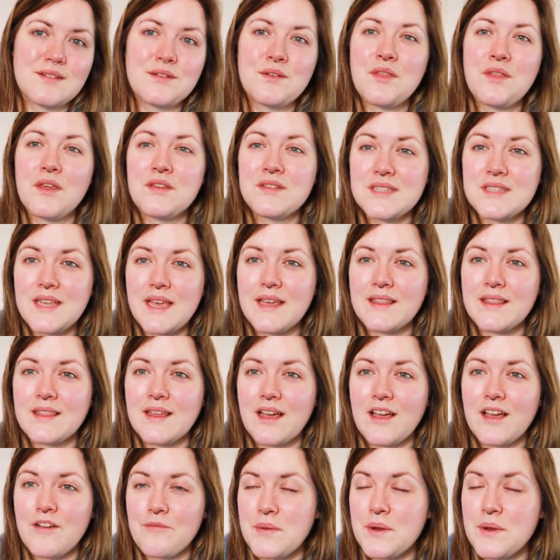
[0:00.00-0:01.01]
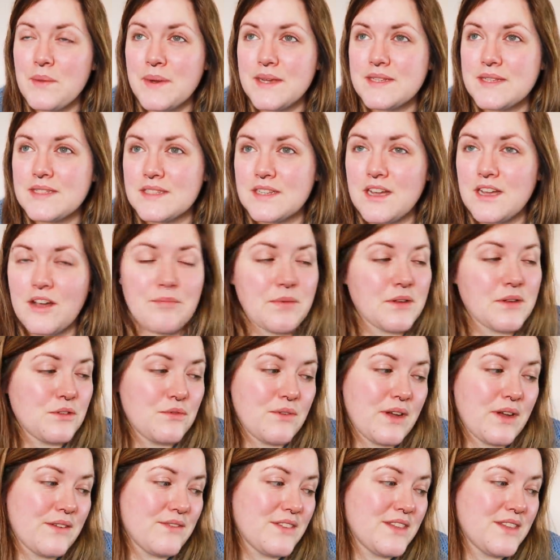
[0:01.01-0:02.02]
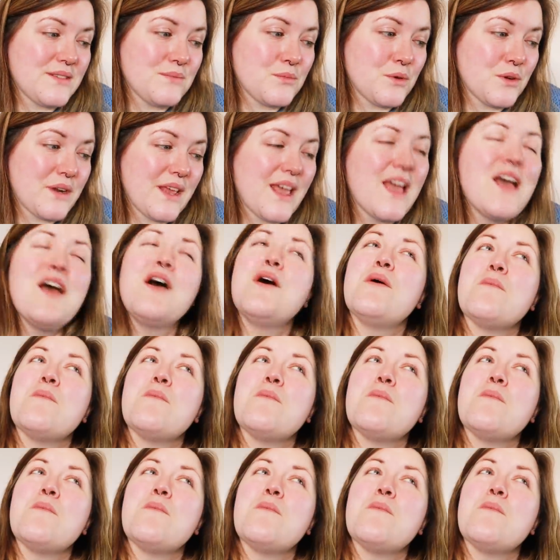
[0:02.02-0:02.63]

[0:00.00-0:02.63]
Although saying that, I've been awake since 5:30 this morning,